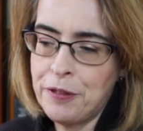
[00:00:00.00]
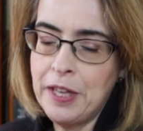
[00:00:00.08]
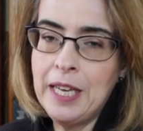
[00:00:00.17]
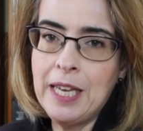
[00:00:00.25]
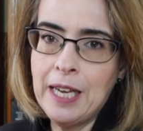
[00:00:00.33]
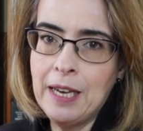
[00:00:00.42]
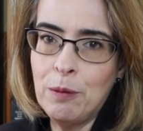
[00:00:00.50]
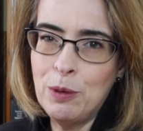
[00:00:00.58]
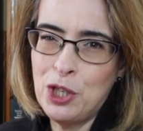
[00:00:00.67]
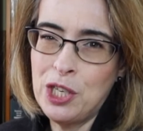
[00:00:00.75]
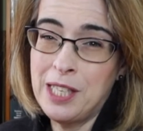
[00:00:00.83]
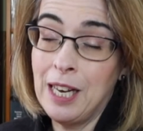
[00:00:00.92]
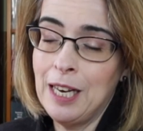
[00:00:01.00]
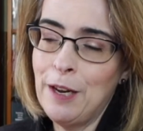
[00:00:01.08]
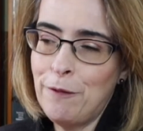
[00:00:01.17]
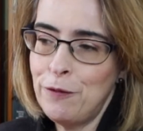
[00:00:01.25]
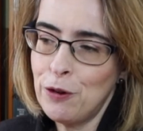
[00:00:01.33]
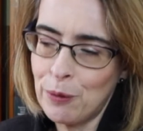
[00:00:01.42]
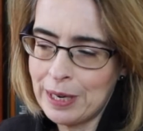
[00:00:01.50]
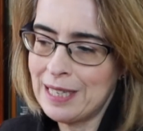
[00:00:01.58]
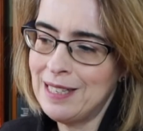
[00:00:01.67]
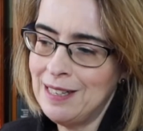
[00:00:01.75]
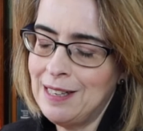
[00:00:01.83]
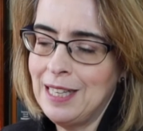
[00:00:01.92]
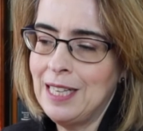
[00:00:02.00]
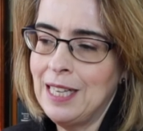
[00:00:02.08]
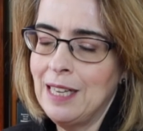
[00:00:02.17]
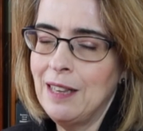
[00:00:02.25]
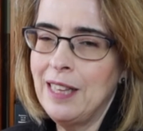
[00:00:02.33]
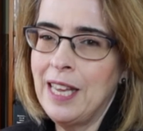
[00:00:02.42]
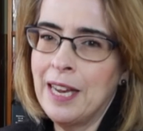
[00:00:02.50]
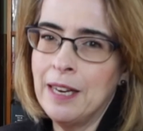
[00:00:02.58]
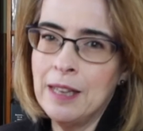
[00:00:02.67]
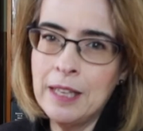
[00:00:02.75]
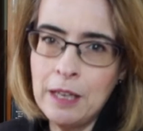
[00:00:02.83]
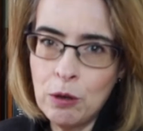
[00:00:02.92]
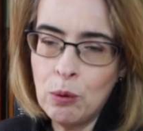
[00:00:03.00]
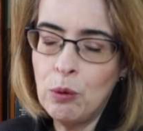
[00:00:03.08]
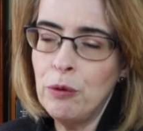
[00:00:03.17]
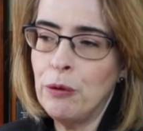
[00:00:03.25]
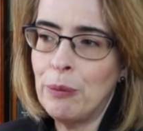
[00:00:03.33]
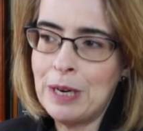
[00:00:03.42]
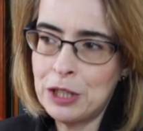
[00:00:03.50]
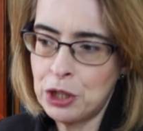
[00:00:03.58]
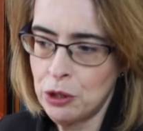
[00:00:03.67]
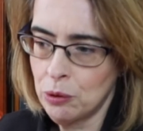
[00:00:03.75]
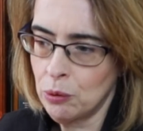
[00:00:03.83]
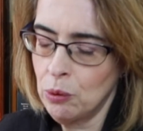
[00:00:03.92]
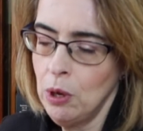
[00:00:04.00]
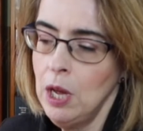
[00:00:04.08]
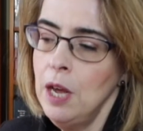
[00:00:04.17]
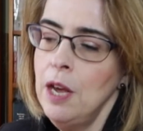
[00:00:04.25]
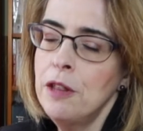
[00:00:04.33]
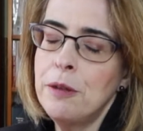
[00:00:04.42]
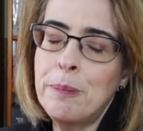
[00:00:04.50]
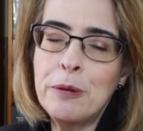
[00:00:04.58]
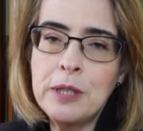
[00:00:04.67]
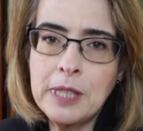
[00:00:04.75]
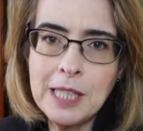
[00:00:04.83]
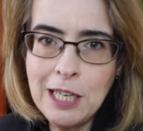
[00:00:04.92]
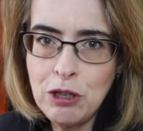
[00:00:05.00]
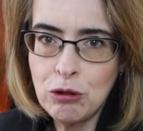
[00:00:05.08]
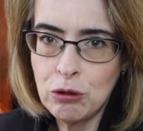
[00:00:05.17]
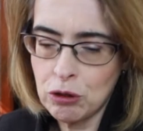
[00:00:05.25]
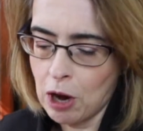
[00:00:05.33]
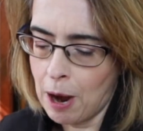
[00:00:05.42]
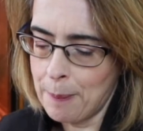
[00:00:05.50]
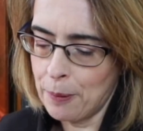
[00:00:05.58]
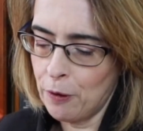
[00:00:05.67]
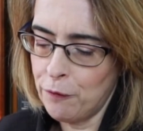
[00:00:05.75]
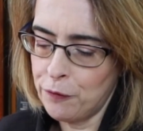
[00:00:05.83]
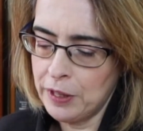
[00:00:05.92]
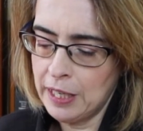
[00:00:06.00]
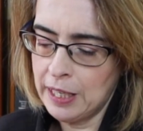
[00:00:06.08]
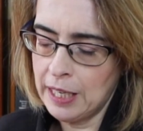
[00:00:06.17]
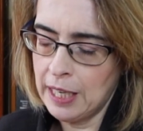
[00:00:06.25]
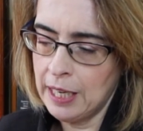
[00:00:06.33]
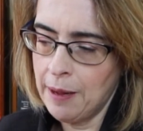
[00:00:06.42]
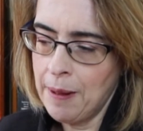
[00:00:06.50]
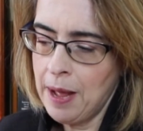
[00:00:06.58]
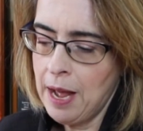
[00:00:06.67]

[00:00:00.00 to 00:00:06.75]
thinking, which is our left-directed thinking, the analytical, the rational, the procedural type of thinking,